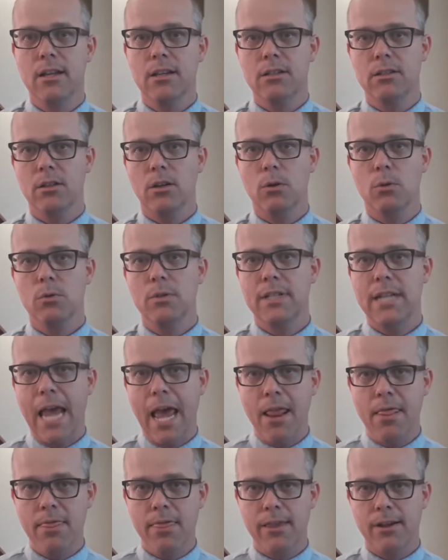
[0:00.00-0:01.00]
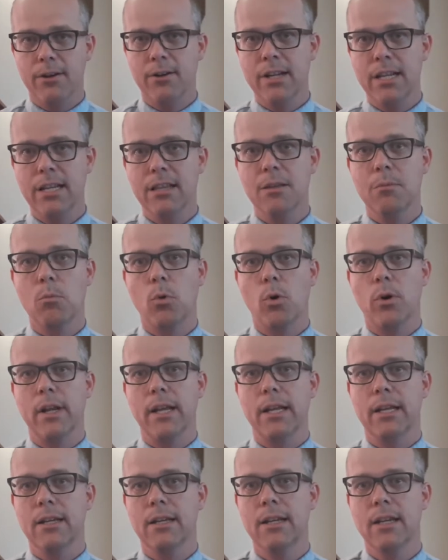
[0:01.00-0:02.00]
So 10.30 in the
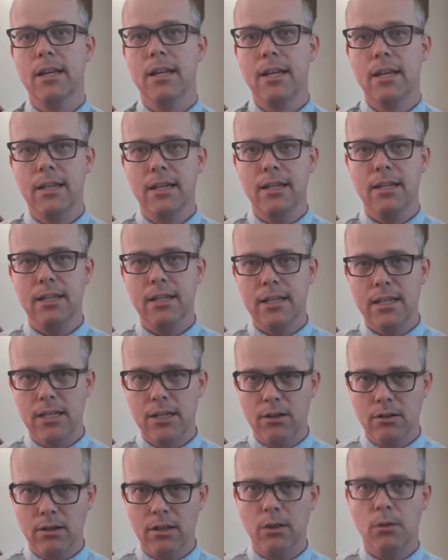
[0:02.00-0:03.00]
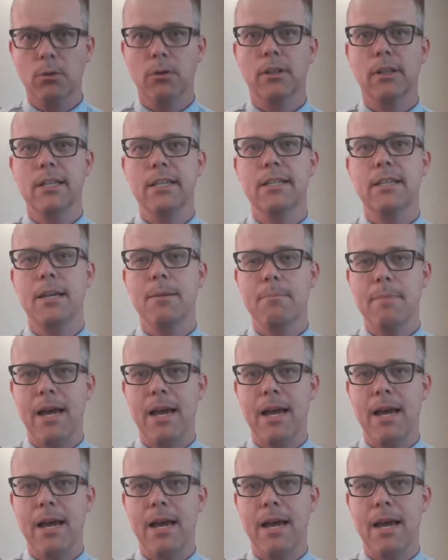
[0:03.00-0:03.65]
morning, here at Laurel Lea St.